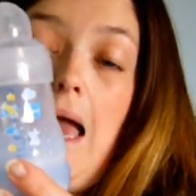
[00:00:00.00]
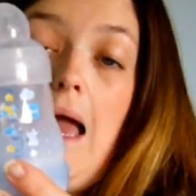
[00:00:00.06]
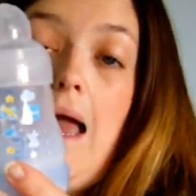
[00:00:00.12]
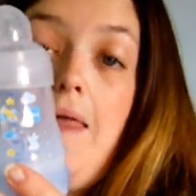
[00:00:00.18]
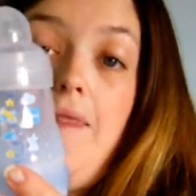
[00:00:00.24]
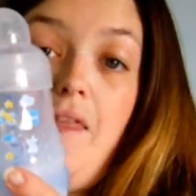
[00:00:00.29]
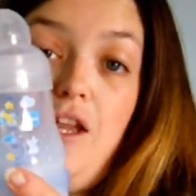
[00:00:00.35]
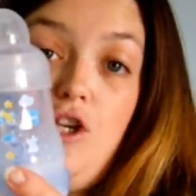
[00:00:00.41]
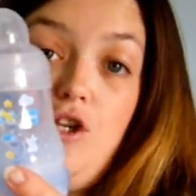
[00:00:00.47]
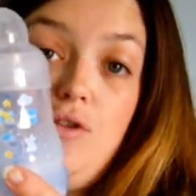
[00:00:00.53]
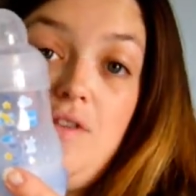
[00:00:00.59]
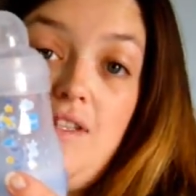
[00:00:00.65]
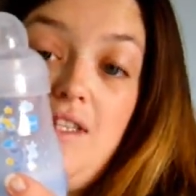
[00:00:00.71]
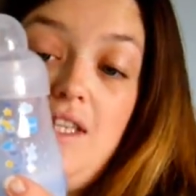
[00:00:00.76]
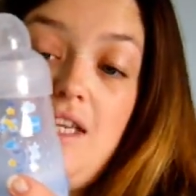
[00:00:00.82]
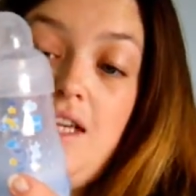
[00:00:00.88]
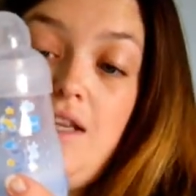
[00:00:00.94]
And then you
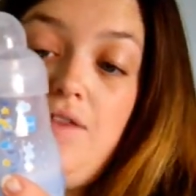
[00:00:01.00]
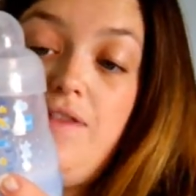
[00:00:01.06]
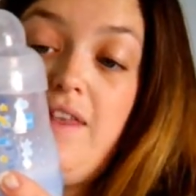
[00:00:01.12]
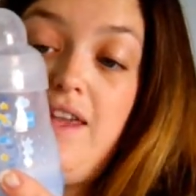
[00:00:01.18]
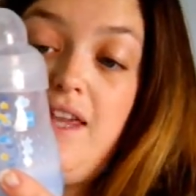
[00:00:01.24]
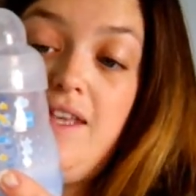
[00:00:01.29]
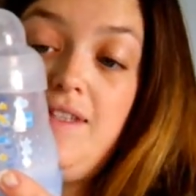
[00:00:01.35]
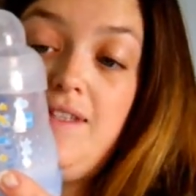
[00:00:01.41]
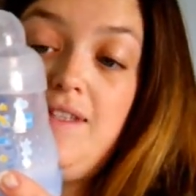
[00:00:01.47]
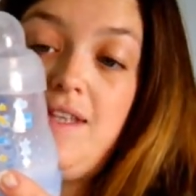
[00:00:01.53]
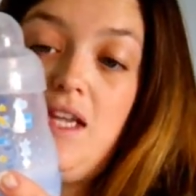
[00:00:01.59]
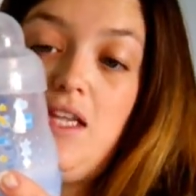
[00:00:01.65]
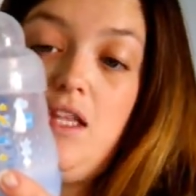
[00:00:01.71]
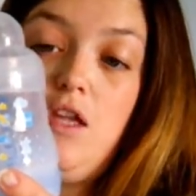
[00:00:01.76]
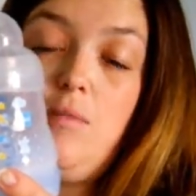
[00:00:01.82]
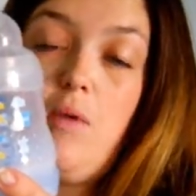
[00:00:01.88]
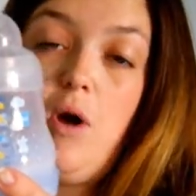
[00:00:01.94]
stick this
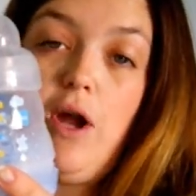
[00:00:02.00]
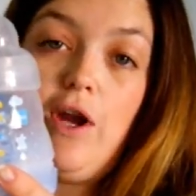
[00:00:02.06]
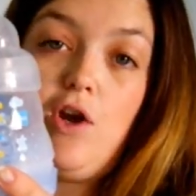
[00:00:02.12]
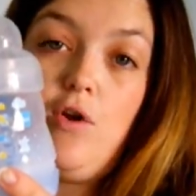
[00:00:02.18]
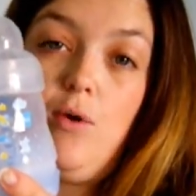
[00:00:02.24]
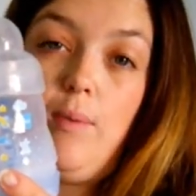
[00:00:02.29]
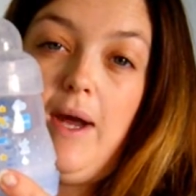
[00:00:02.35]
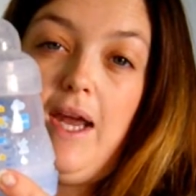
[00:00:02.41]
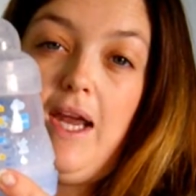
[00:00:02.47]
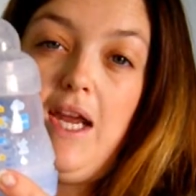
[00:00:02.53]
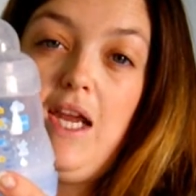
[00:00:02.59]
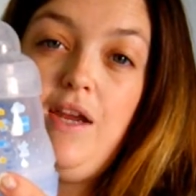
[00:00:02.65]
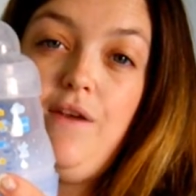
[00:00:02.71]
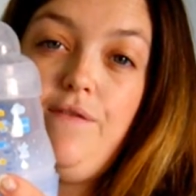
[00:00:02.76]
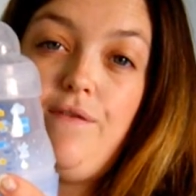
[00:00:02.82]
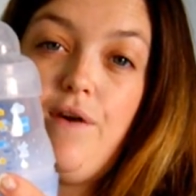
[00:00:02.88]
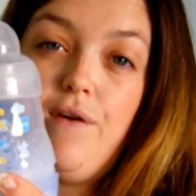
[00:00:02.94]
in the
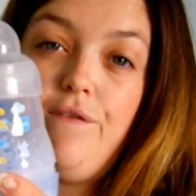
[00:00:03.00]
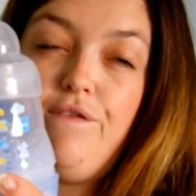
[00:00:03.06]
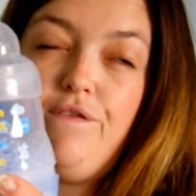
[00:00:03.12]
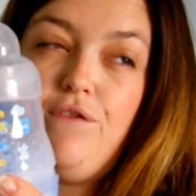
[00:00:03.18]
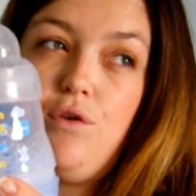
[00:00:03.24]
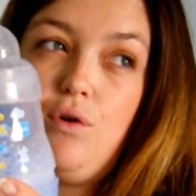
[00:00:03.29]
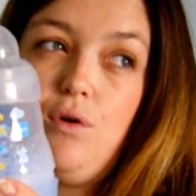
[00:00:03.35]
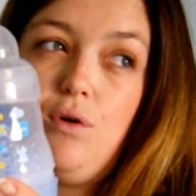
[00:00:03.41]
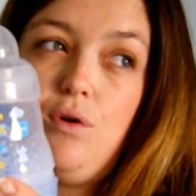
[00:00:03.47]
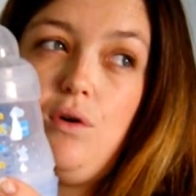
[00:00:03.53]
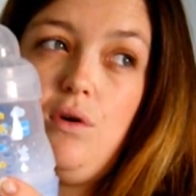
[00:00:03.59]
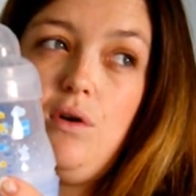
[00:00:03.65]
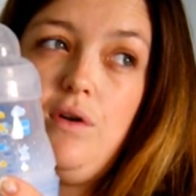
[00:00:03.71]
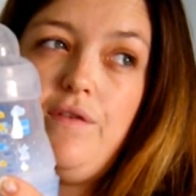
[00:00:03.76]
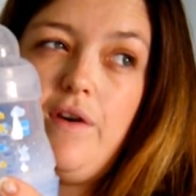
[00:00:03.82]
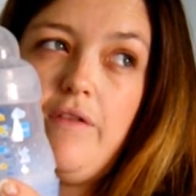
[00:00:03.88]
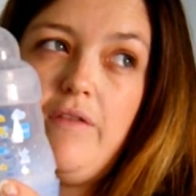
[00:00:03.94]
microwave for,
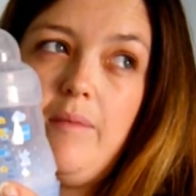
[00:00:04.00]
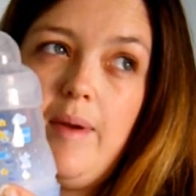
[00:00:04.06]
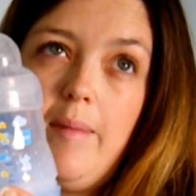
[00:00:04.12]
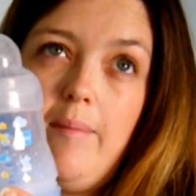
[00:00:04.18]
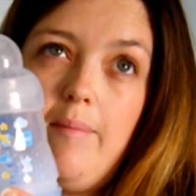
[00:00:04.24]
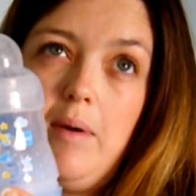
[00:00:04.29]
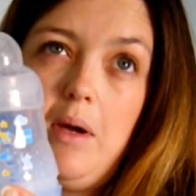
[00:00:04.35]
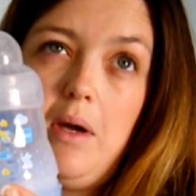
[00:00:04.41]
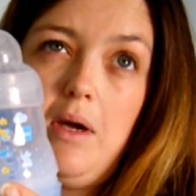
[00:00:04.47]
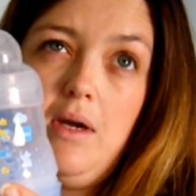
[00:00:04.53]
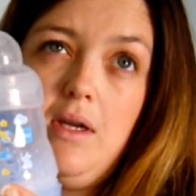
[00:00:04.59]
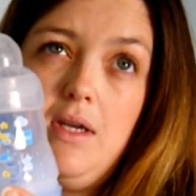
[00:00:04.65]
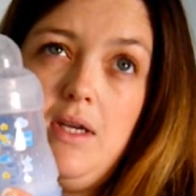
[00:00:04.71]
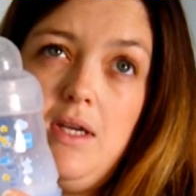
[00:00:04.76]
if I remember, I